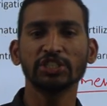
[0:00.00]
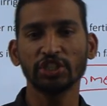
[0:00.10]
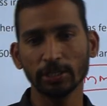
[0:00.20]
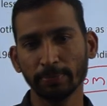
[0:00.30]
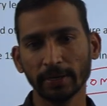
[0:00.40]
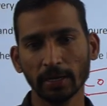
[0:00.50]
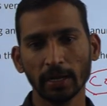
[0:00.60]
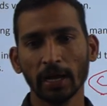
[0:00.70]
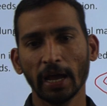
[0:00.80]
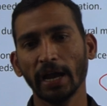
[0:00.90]
are
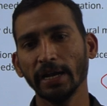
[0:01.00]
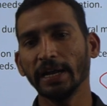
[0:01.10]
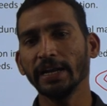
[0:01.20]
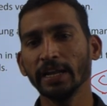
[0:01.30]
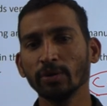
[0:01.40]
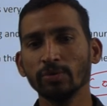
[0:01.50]
cheaper and Indian